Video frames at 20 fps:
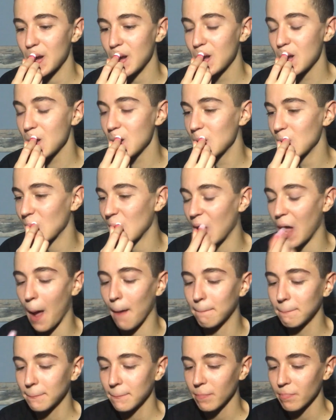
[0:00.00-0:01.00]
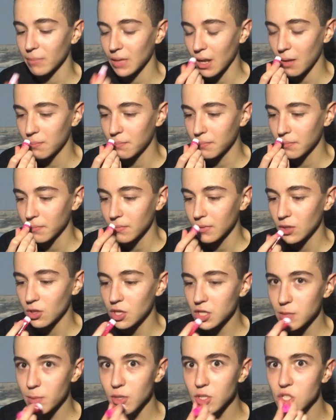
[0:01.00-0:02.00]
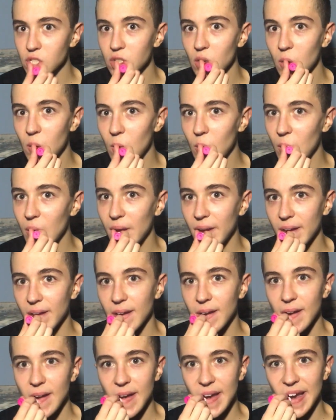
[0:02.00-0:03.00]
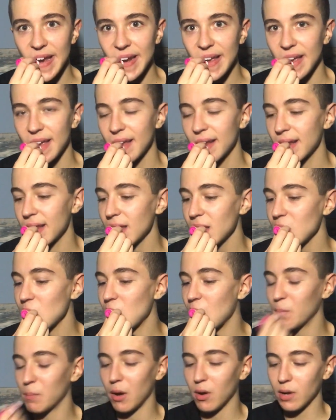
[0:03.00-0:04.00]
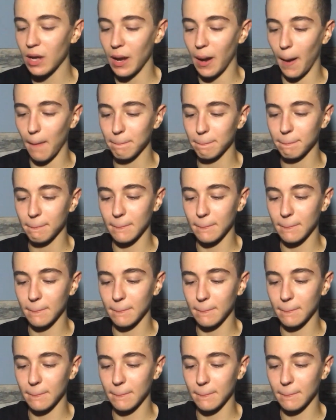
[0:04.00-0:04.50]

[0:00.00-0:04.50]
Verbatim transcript: Mmm. This smells so good. Damn. Okay.